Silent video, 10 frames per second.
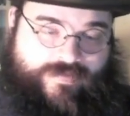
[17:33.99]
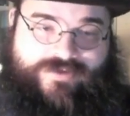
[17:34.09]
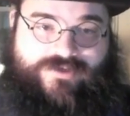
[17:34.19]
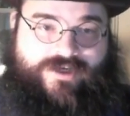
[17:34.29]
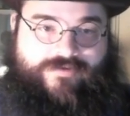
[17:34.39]

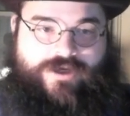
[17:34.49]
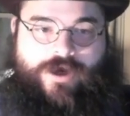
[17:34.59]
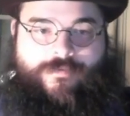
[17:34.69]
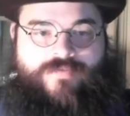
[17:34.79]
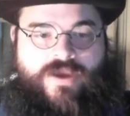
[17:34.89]
And so here we
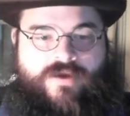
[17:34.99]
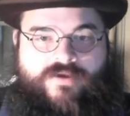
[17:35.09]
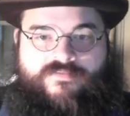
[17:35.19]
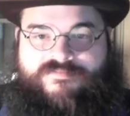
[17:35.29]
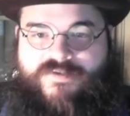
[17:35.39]
go.
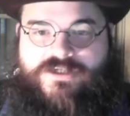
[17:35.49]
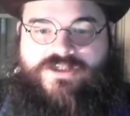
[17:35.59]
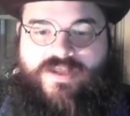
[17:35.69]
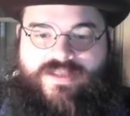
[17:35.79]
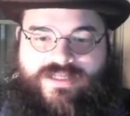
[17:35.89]

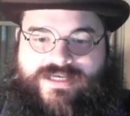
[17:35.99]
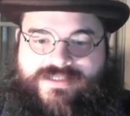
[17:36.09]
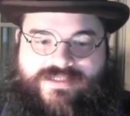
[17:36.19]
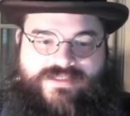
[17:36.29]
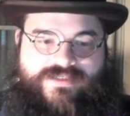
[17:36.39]
First on the
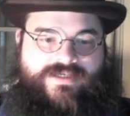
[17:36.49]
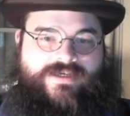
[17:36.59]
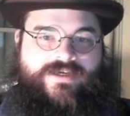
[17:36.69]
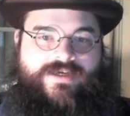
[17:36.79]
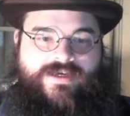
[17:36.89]
list
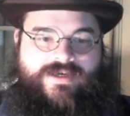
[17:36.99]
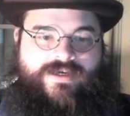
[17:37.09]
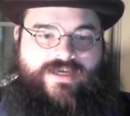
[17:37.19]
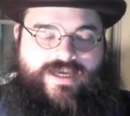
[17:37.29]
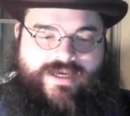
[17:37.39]

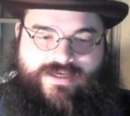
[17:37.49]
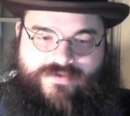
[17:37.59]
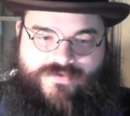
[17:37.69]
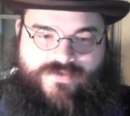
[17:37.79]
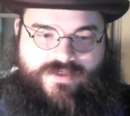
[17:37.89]

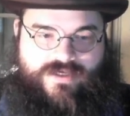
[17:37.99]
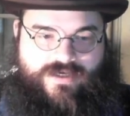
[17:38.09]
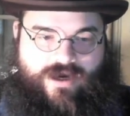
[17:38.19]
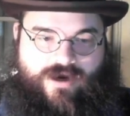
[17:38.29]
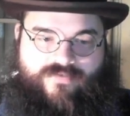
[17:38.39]
is
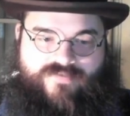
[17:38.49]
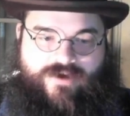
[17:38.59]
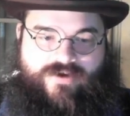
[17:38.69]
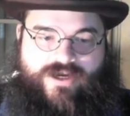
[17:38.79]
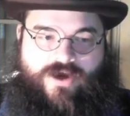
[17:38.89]
our
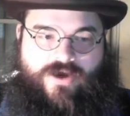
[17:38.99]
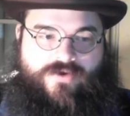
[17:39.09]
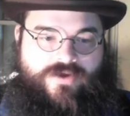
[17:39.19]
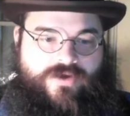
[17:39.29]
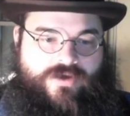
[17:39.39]
very
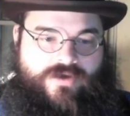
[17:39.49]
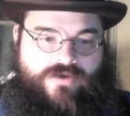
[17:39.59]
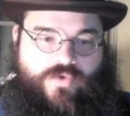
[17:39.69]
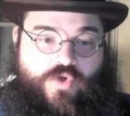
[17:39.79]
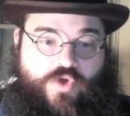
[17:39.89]
own
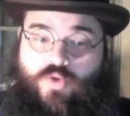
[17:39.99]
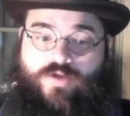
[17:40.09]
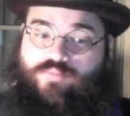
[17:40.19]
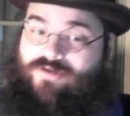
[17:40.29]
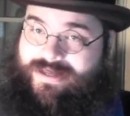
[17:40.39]

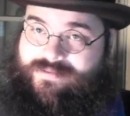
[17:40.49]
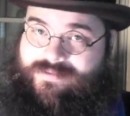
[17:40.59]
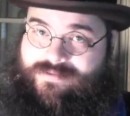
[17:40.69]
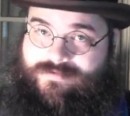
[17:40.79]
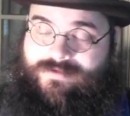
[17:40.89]
Ghoul
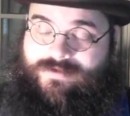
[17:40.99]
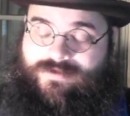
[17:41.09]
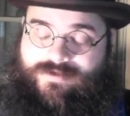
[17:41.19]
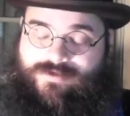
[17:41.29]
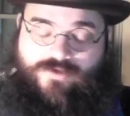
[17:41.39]
Breath.
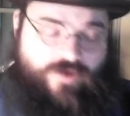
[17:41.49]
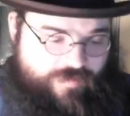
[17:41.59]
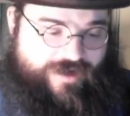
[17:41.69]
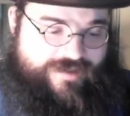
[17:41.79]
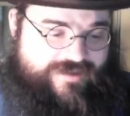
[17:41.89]
Ghoul
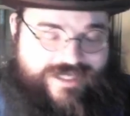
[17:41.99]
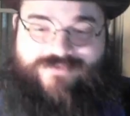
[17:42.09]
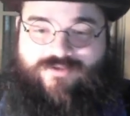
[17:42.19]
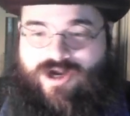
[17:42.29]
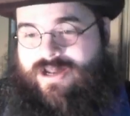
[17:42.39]
Breath,
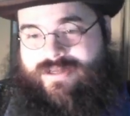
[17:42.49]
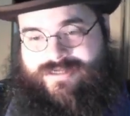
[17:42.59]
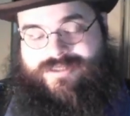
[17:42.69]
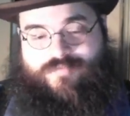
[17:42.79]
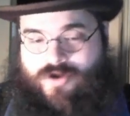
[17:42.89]
thanks for calling
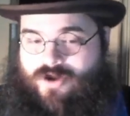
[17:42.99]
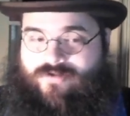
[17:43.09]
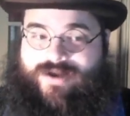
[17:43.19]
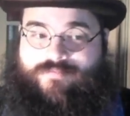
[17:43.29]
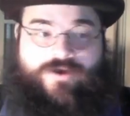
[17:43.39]
into the
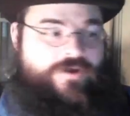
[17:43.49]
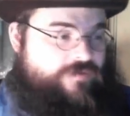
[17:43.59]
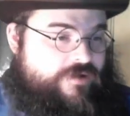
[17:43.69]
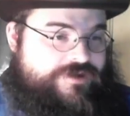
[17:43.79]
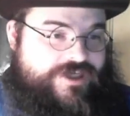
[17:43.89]
program.
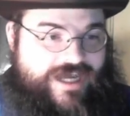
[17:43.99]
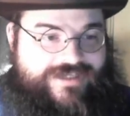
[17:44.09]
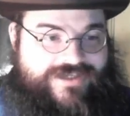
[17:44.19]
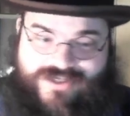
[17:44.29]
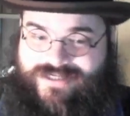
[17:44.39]
What would you
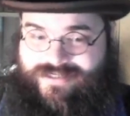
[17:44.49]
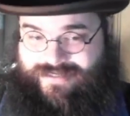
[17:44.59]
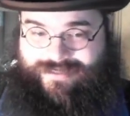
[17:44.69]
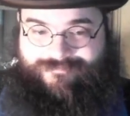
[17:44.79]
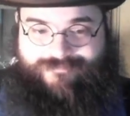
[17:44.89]
like to say today?